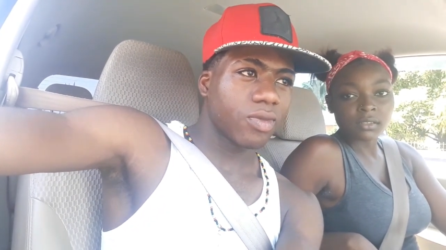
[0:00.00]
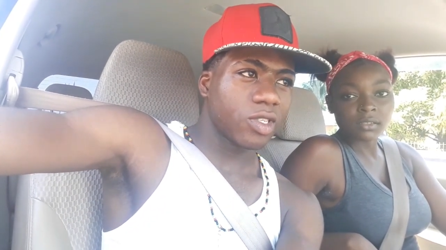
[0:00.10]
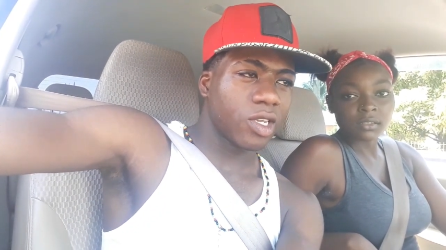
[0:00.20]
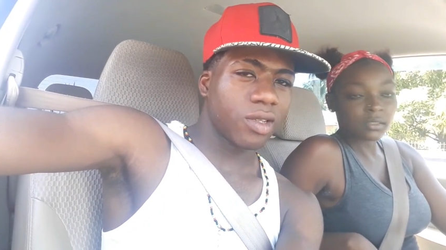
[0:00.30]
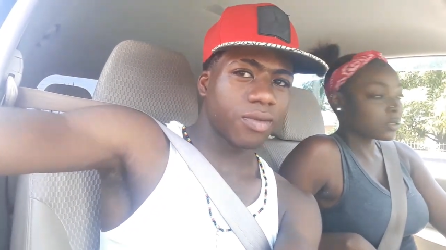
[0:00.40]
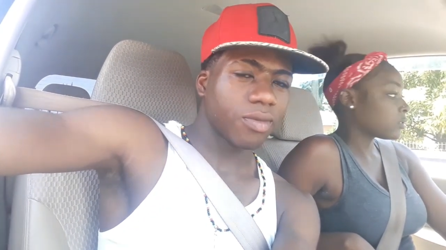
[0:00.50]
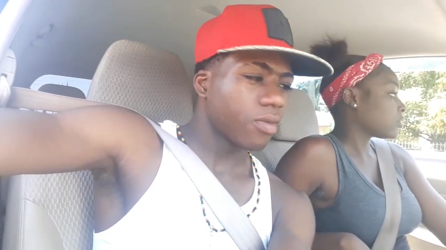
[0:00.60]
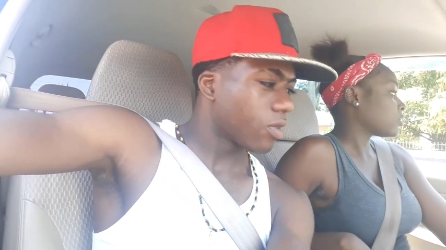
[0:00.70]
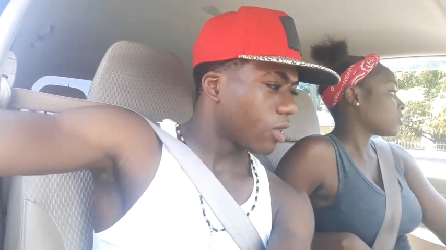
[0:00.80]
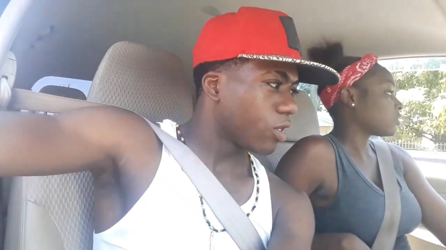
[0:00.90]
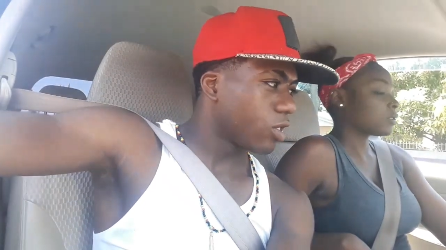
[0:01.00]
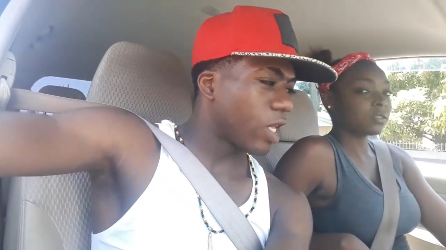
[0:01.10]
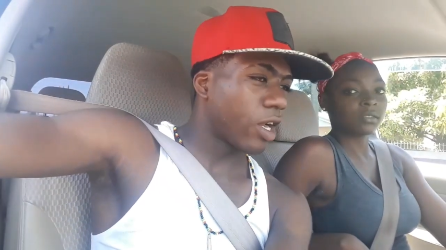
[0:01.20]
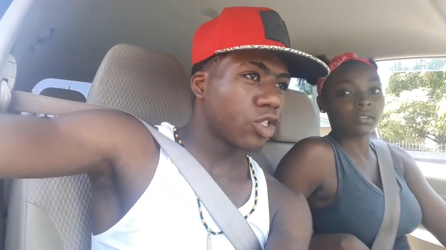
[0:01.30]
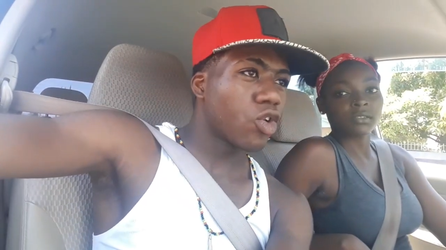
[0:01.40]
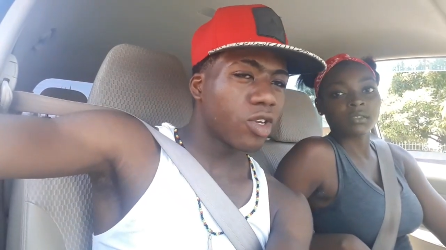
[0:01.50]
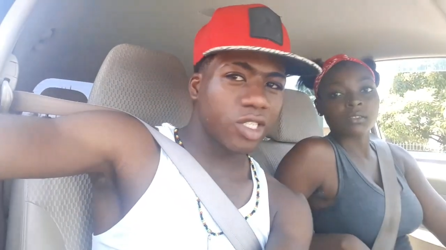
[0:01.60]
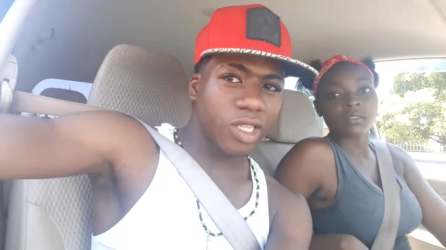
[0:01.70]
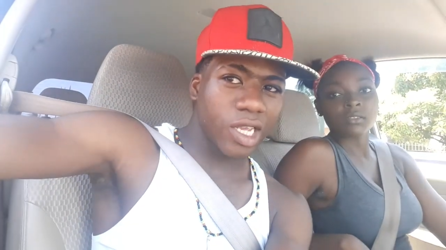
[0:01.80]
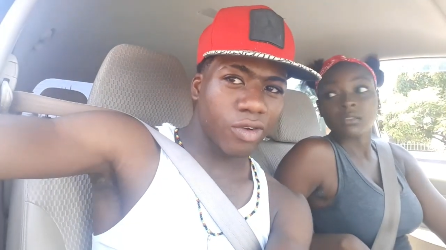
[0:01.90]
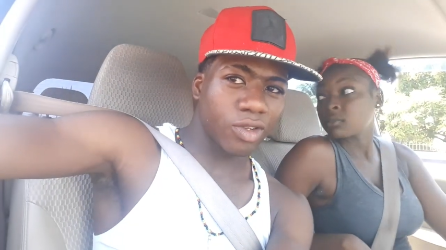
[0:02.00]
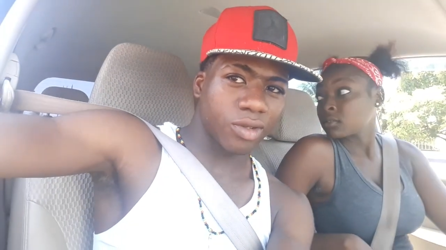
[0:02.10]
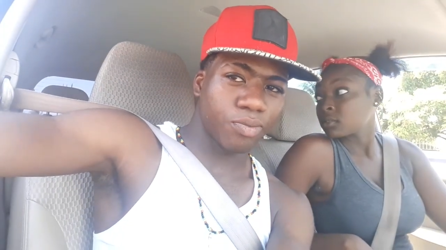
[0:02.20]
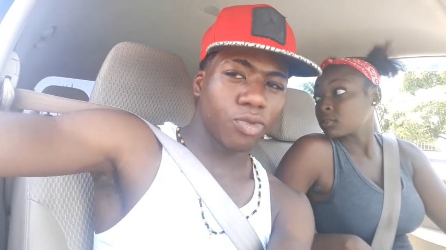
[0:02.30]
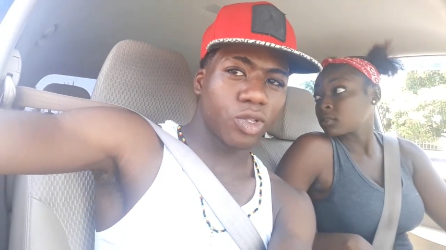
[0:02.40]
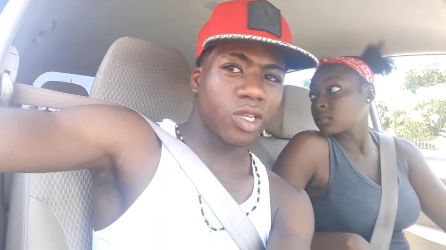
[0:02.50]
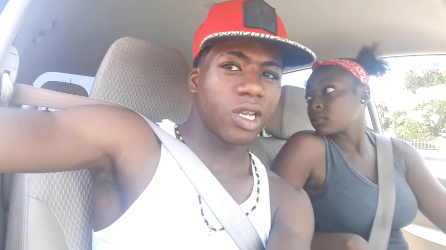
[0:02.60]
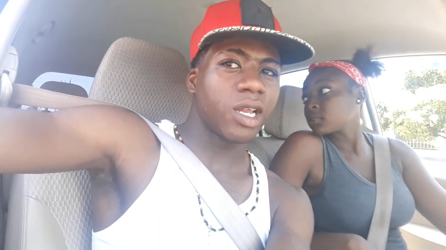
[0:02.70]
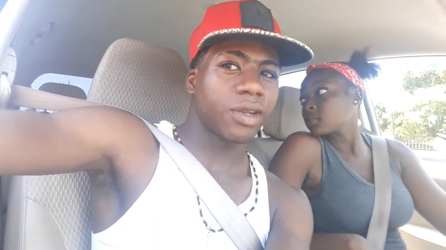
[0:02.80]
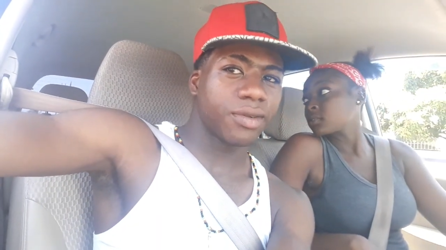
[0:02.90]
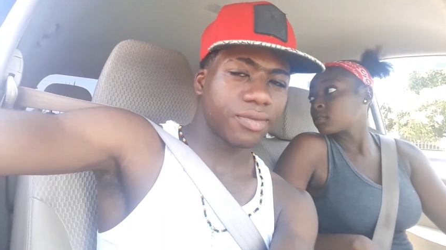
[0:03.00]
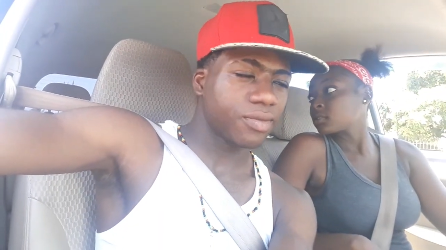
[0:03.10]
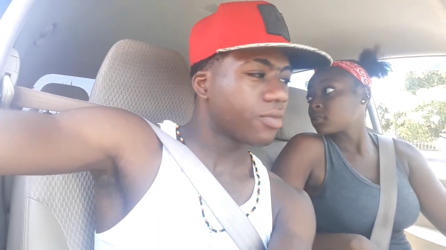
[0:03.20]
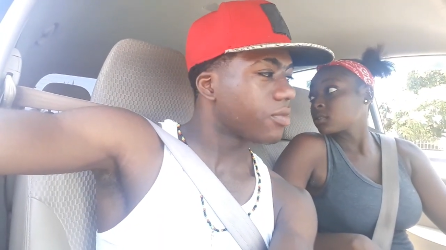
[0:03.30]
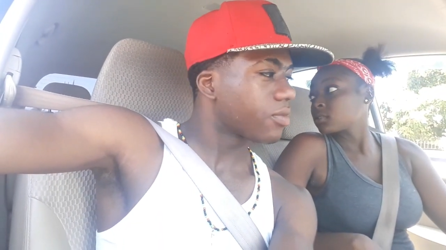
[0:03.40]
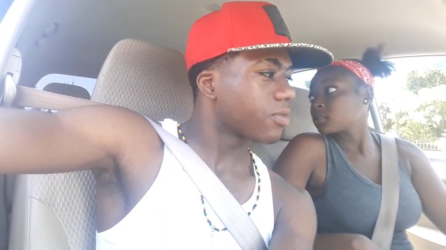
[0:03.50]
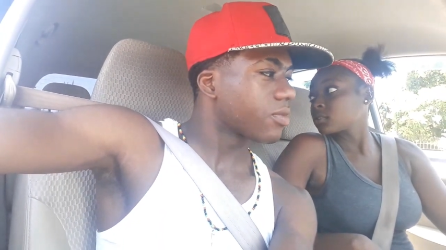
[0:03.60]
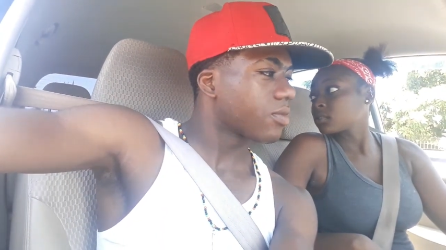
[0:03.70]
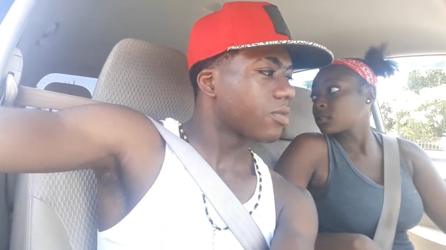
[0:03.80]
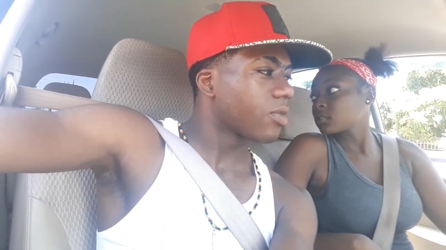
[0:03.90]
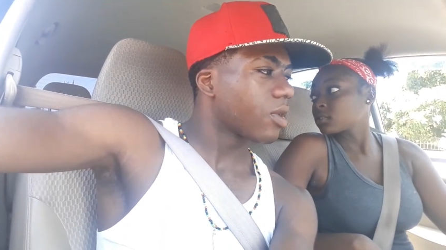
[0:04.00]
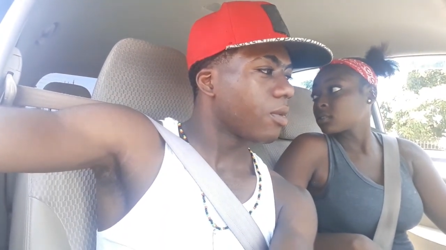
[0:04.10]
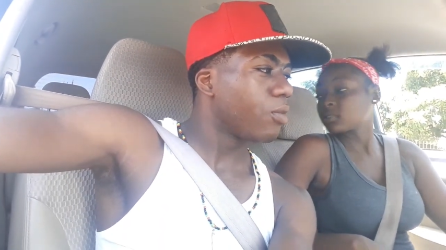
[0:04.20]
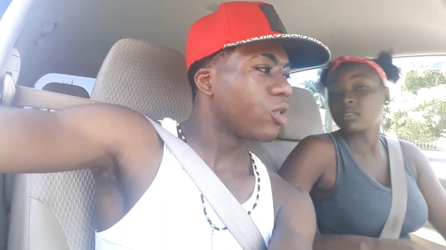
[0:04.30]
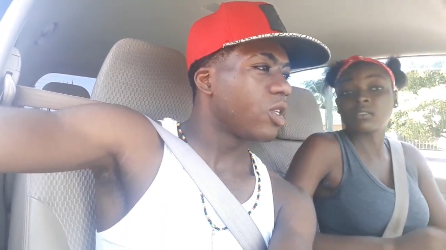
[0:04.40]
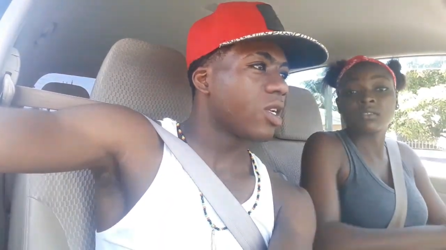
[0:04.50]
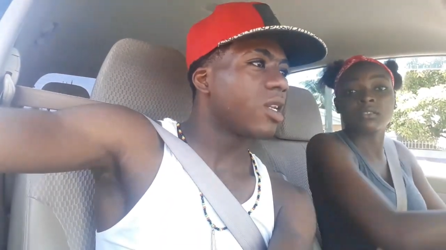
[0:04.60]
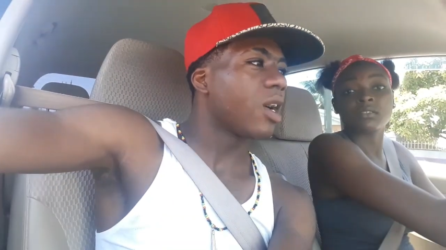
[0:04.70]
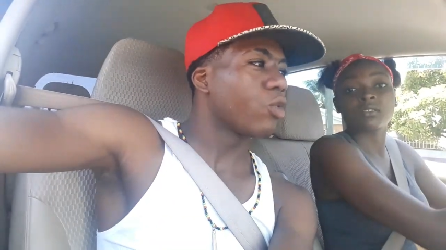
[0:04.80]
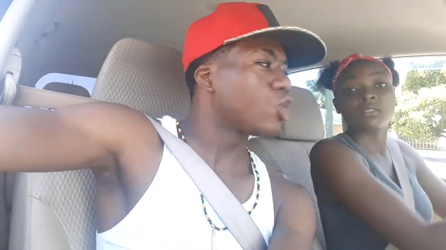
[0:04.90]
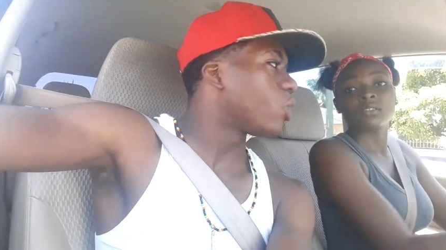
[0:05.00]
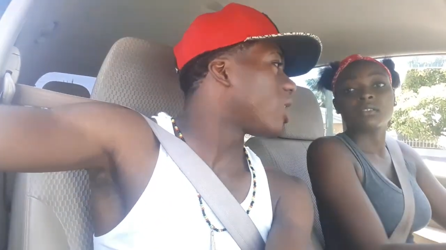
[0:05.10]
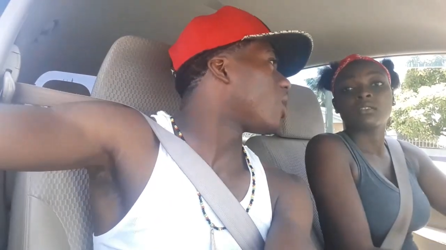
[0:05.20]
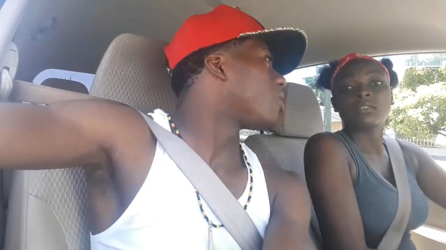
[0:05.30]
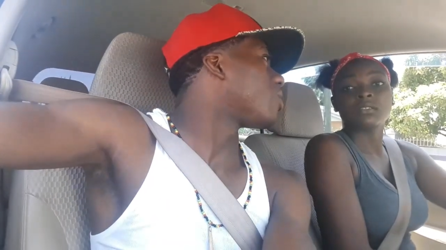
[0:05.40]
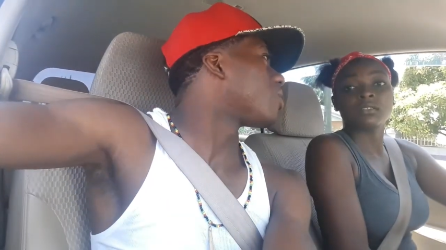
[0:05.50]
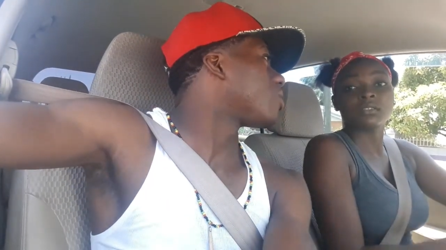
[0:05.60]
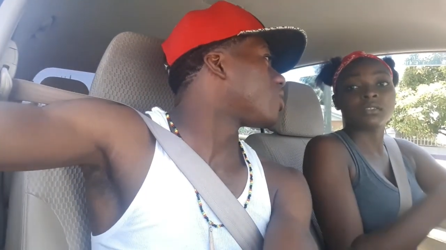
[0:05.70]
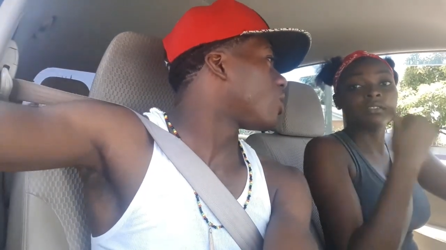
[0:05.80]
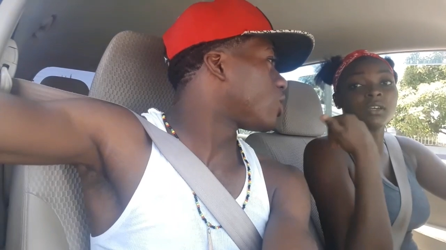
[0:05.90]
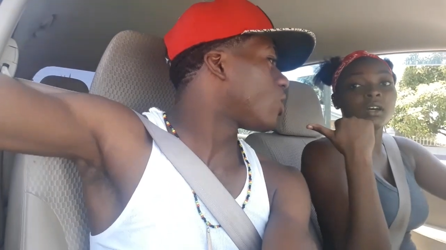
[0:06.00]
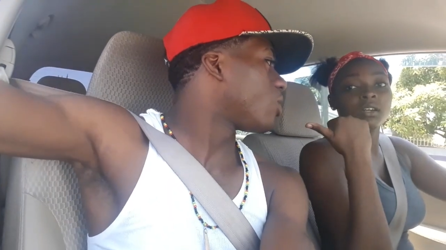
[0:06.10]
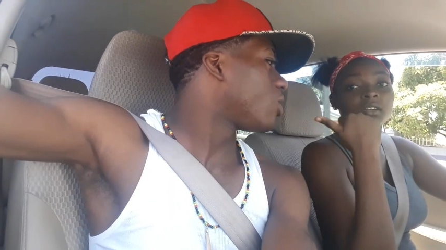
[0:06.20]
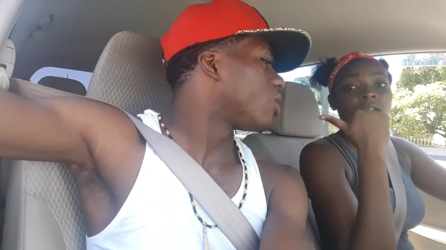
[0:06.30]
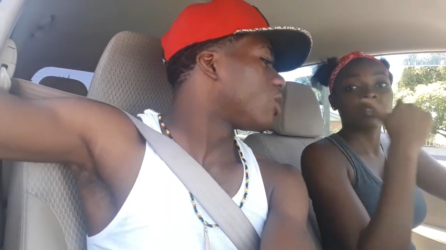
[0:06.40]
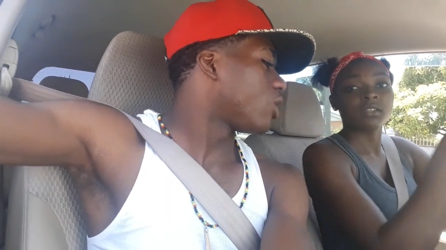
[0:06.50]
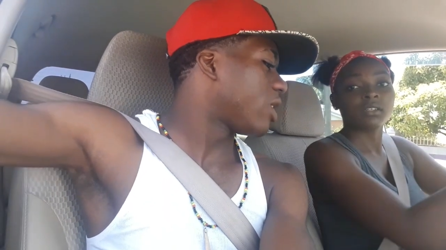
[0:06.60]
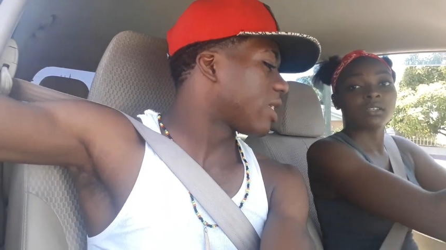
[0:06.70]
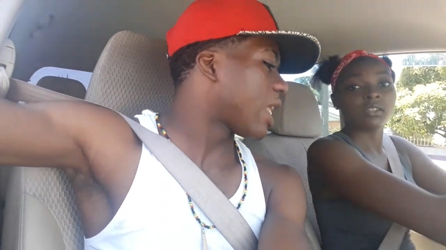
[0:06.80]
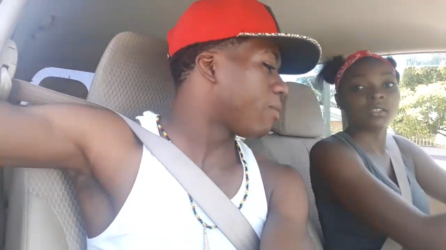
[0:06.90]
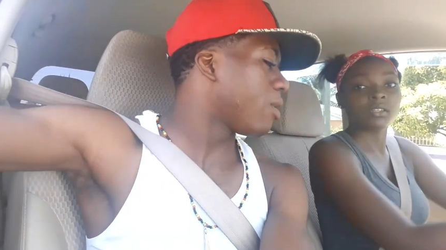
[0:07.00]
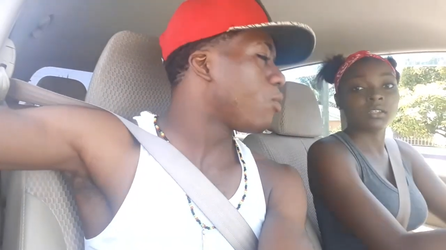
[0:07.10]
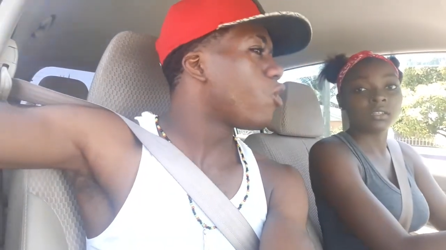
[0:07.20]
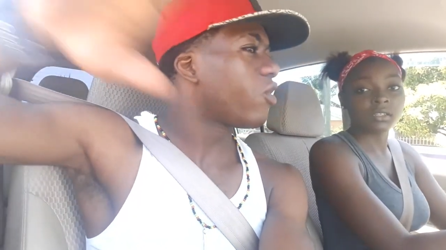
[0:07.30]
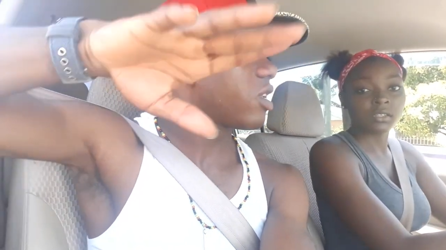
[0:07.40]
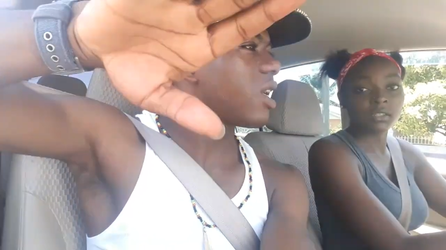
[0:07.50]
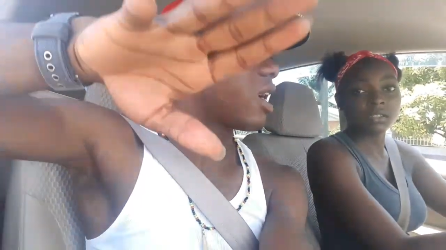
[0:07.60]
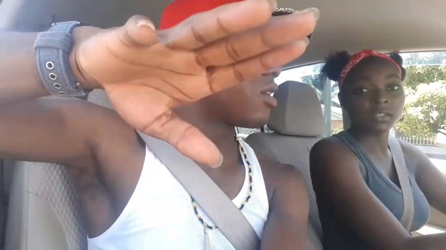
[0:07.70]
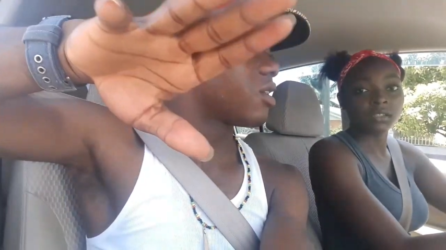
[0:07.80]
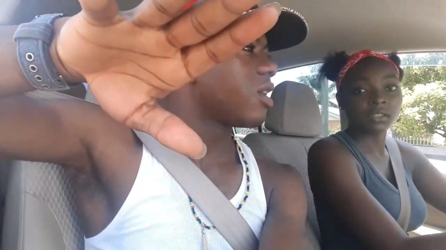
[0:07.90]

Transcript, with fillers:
Speaker 1: See? They're going turn the steering, put in a lock. Put in a lock. Which way you go? So, so, so take time and move the car